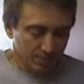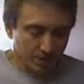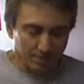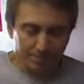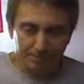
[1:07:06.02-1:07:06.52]

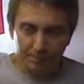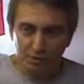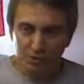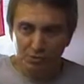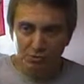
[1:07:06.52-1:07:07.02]
Yeah.
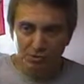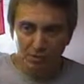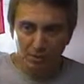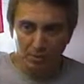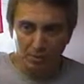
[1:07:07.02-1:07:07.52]
Well, this was
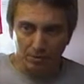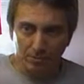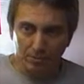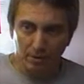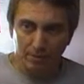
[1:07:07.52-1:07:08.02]
deliberate,
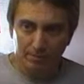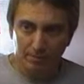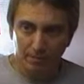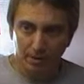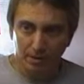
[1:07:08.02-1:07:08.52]
right?
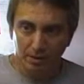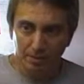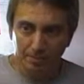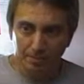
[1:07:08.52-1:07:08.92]
By, uh...